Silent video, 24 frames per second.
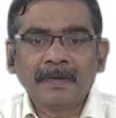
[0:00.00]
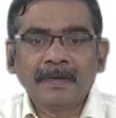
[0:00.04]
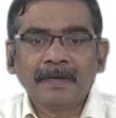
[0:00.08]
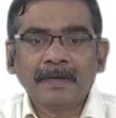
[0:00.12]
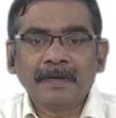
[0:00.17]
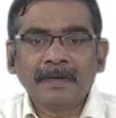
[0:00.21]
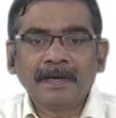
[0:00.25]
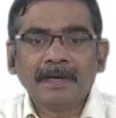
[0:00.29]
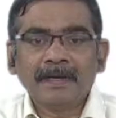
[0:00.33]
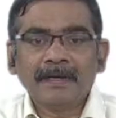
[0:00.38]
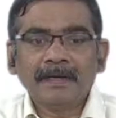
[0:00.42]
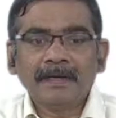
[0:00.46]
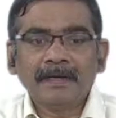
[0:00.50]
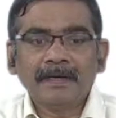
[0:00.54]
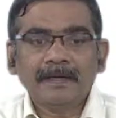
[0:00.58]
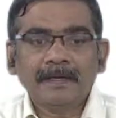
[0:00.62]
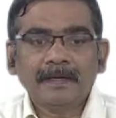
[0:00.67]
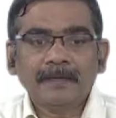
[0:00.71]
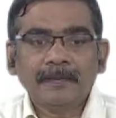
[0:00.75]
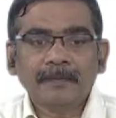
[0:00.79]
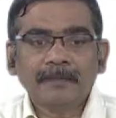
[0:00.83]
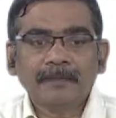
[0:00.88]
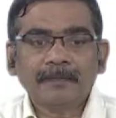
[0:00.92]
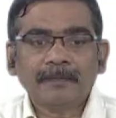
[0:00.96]

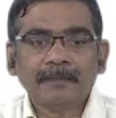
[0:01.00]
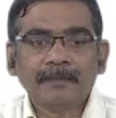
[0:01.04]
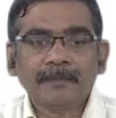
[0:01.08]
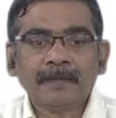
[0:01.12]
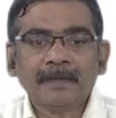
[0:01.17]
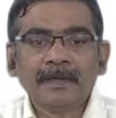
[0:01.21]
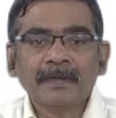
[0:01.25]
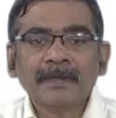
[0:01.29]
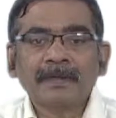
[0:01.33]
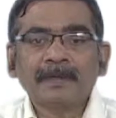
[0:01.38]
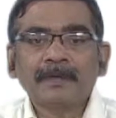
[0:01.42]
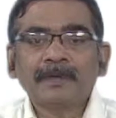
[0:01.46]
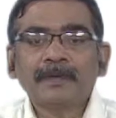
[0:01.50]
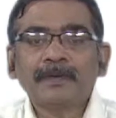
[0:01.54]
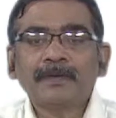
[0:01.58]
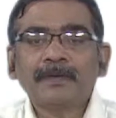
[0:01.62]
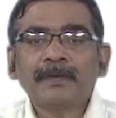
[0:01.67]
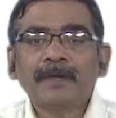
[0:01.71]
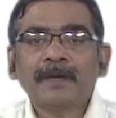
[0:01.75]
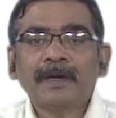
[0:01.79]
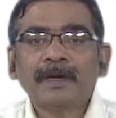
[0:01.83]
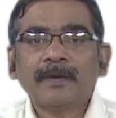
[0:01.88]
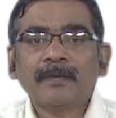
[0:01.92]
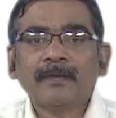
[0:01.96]
And you
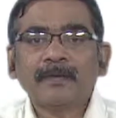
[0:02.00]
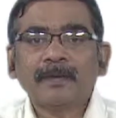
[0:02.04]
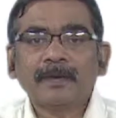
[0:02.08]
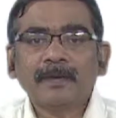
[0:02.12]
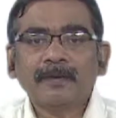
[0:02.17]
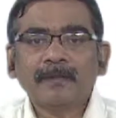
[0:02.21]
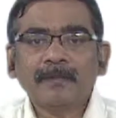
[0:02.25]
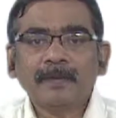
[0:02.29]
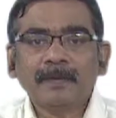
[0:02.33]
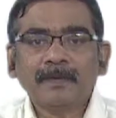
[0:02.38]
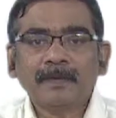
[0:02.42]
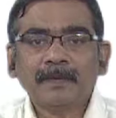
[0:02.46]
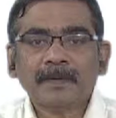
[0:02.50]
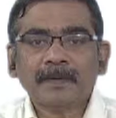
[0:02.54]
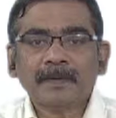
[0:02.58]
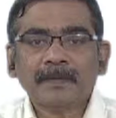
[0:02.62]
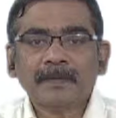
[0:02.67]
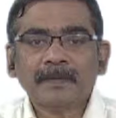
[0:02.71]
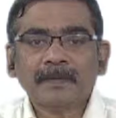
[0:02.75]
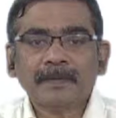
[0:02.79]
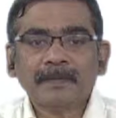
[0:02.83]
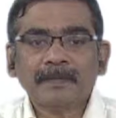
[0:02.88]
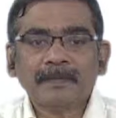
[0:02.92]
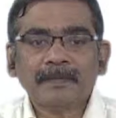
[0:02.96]
have one more
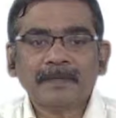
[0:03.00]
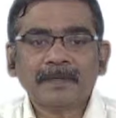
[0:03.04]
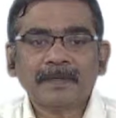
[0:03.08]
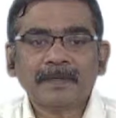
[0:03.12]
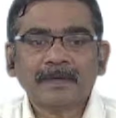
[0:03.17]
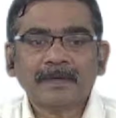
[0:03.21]
problem